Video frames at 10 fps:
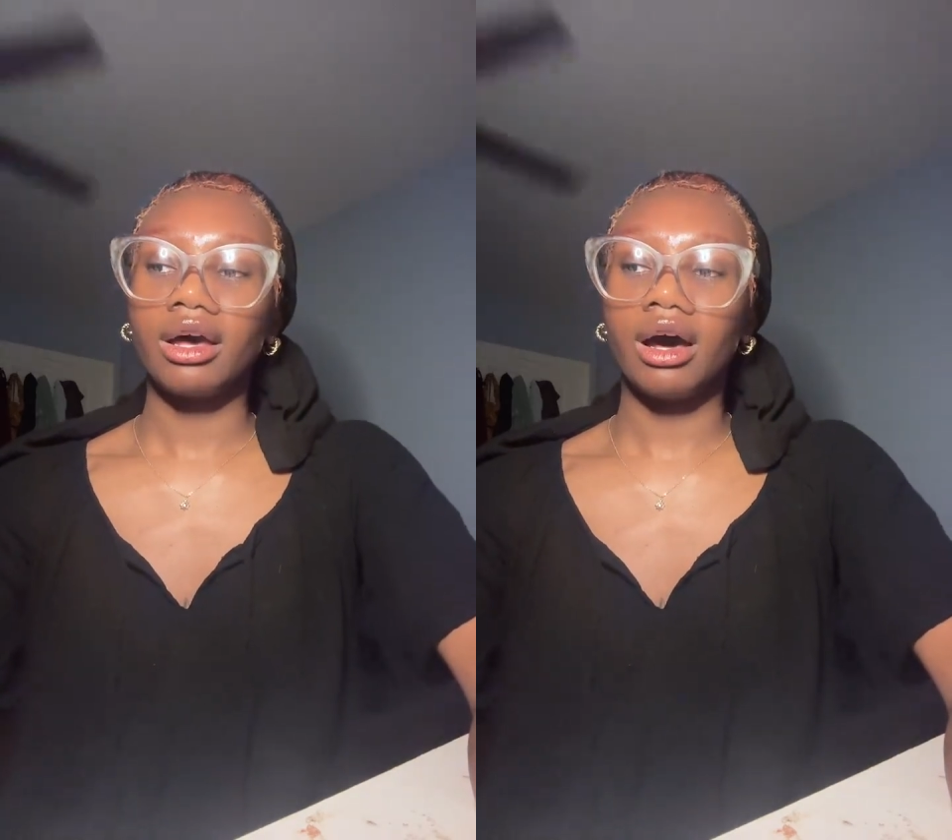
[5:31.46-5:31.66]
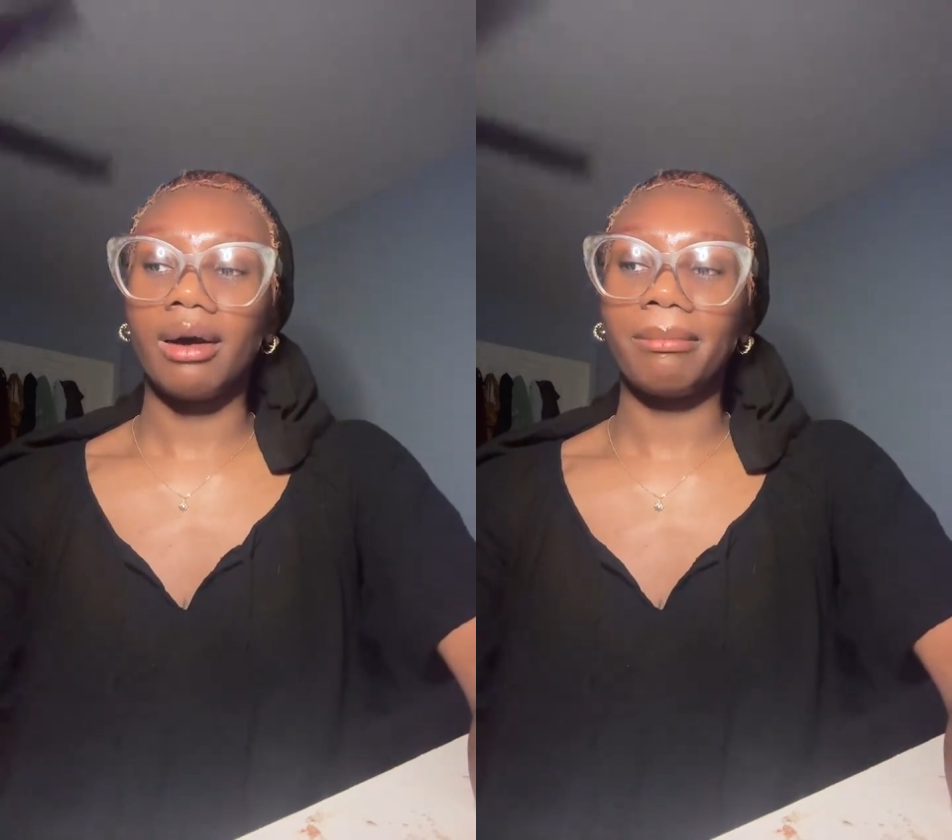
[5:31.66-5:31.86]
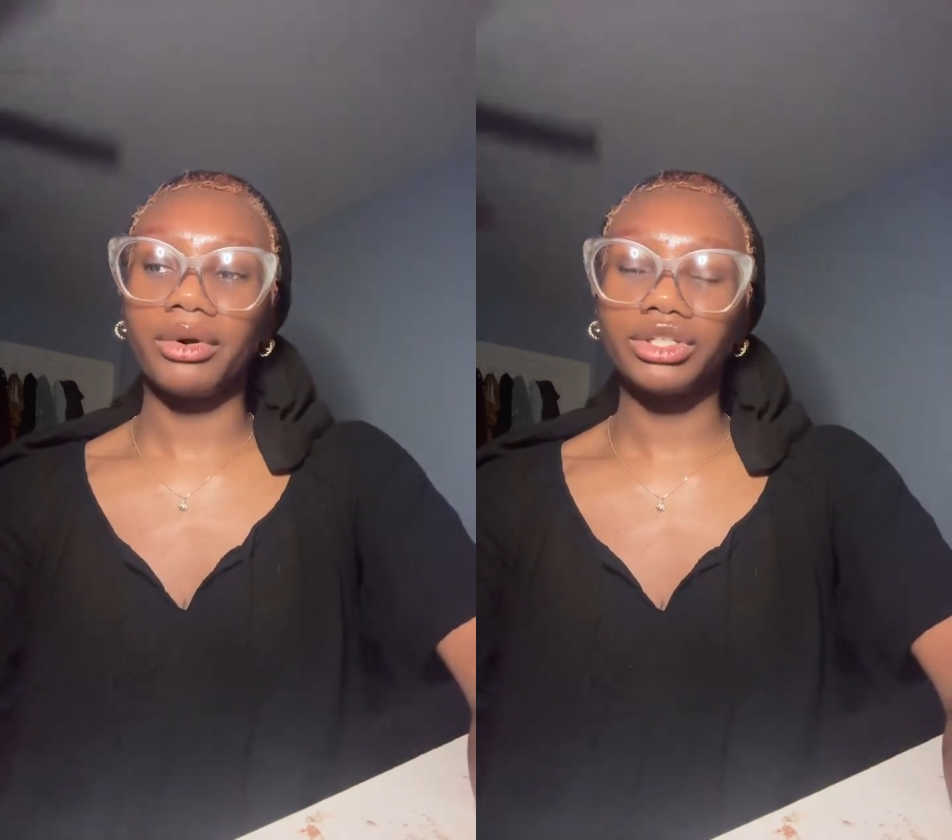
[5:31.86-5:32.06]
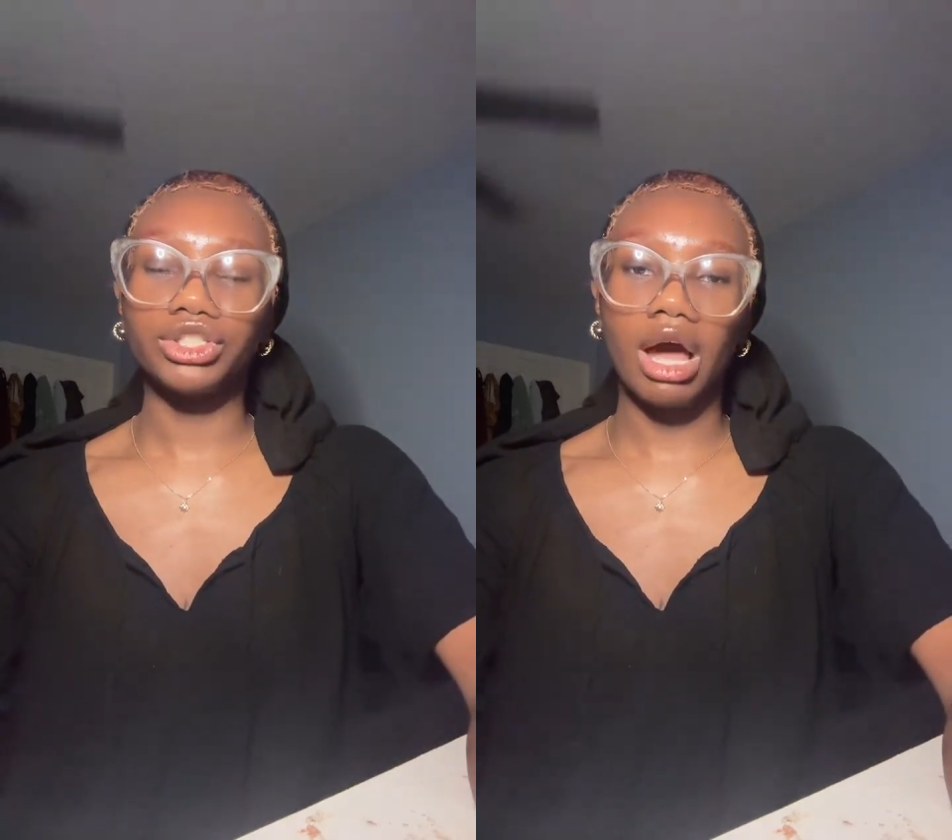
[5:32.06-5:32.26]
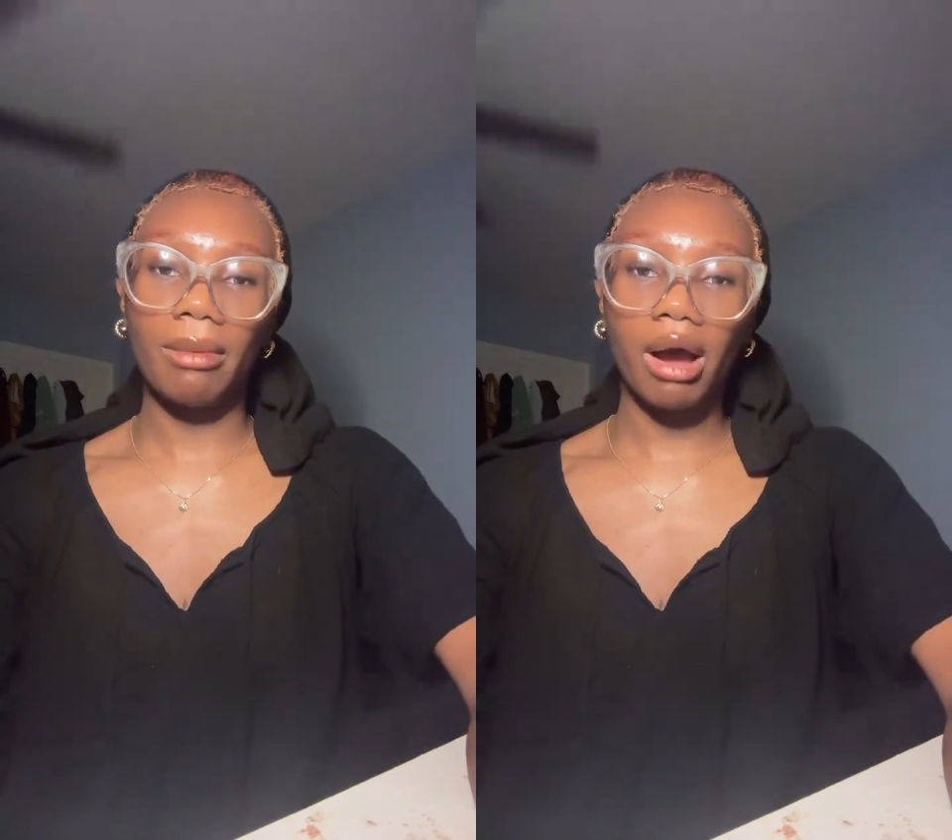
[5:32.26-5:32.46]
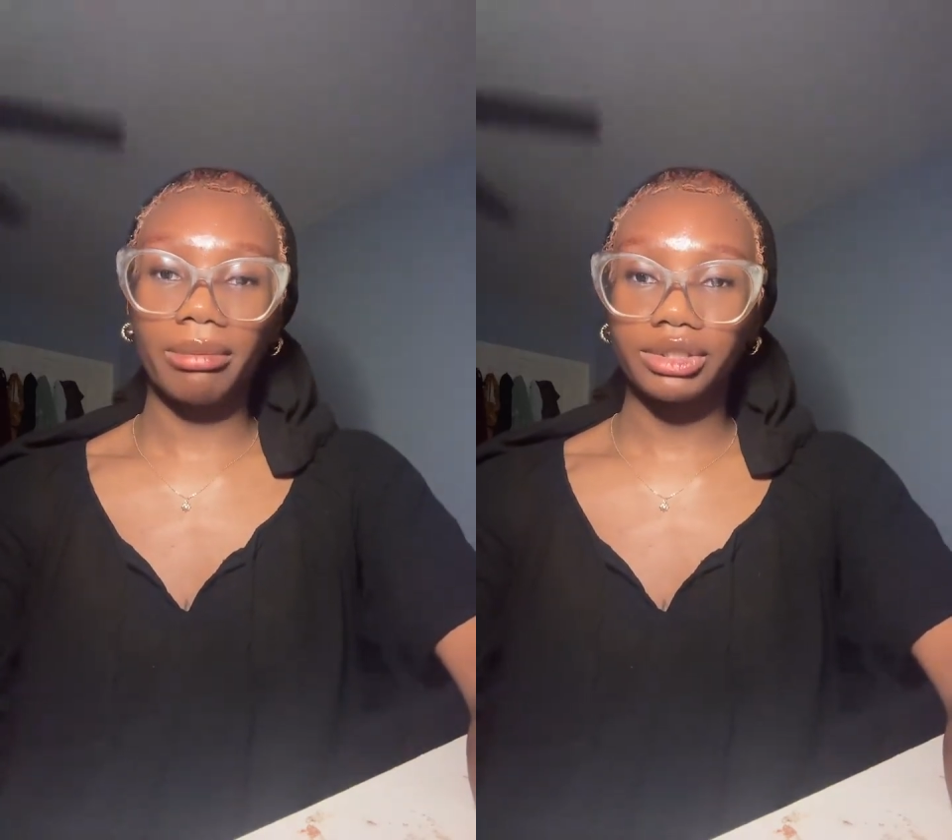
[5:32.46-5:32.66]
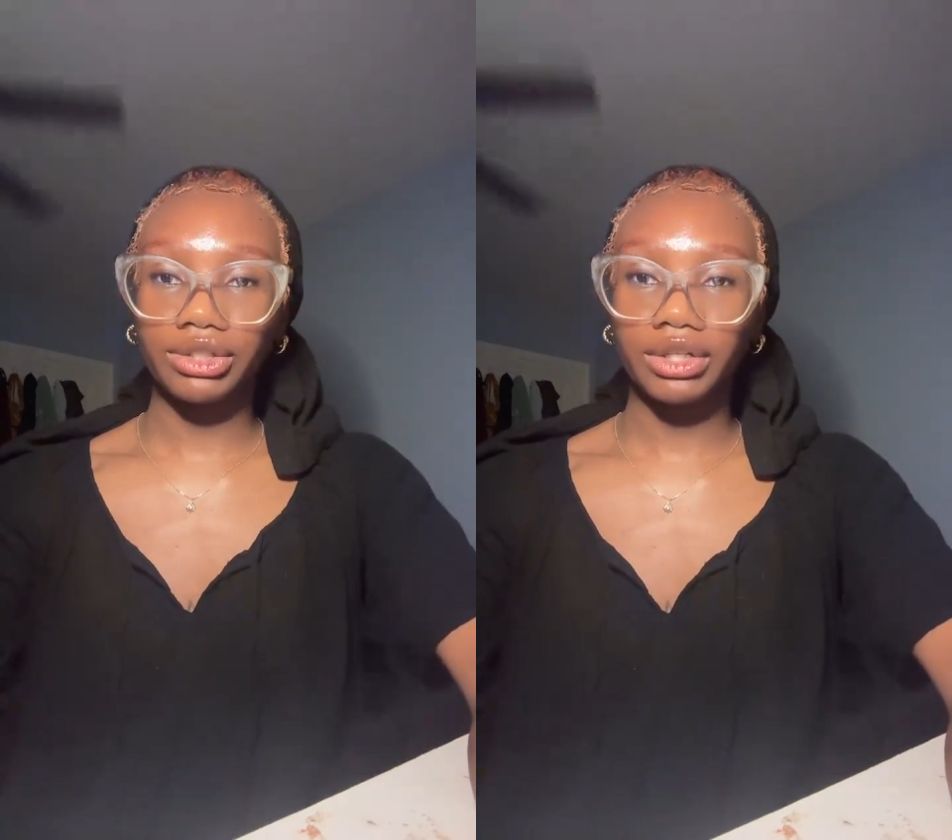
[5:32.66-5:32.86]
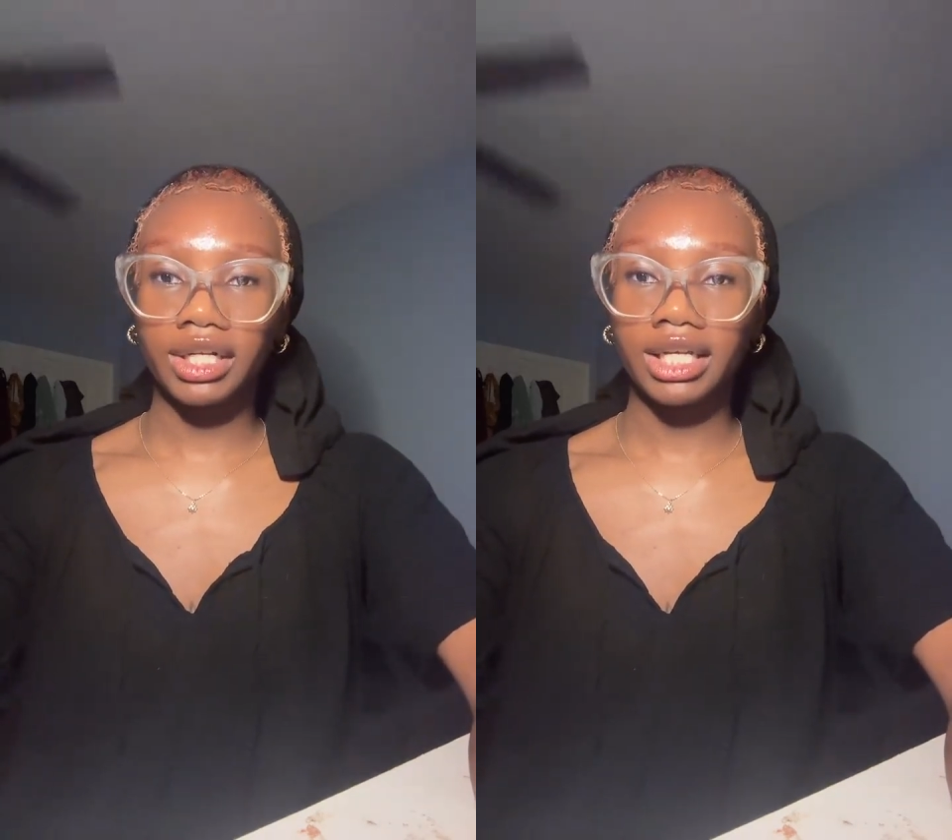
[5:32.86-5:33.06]
More job
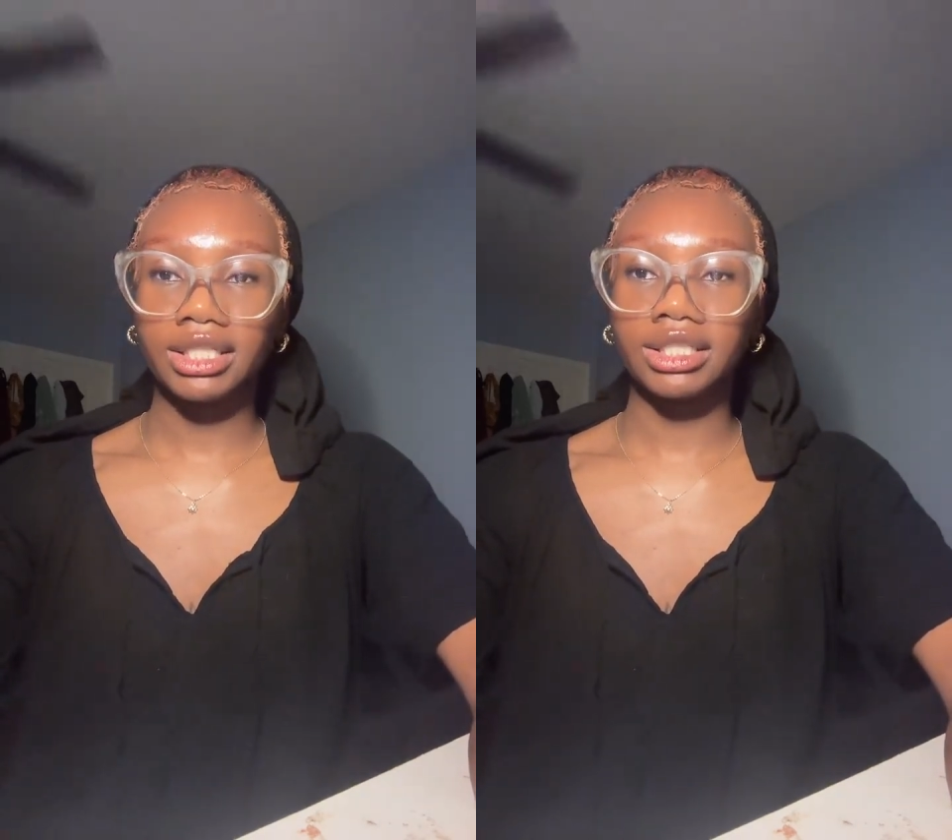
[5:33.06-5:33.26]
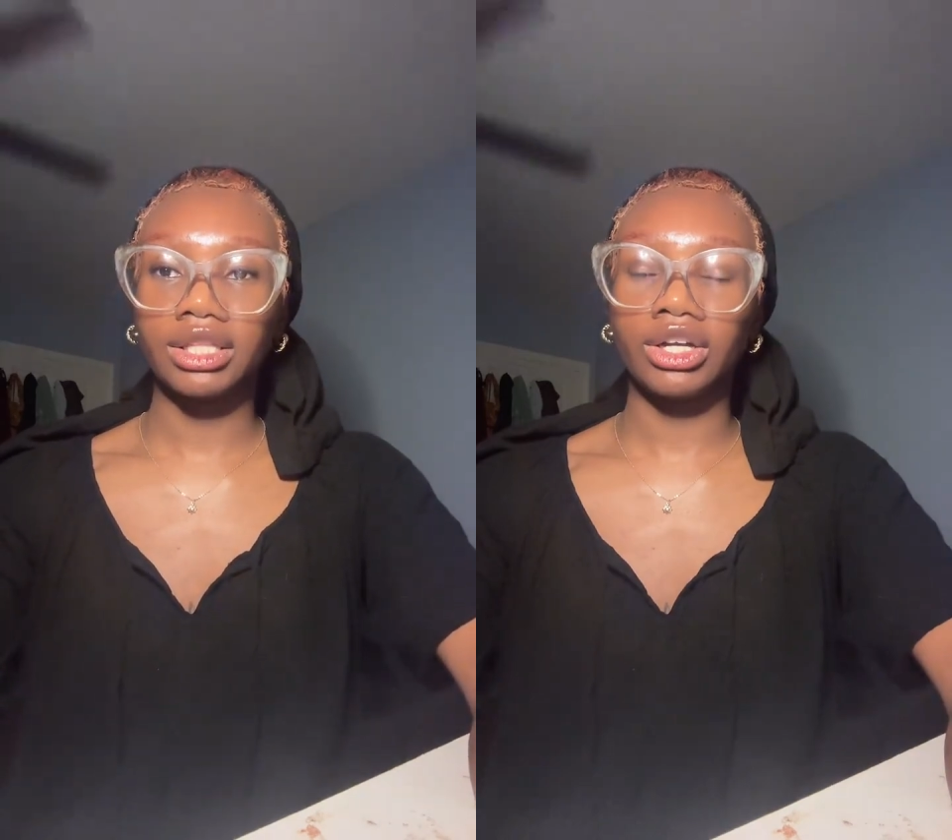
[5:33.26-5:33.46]
opportunities.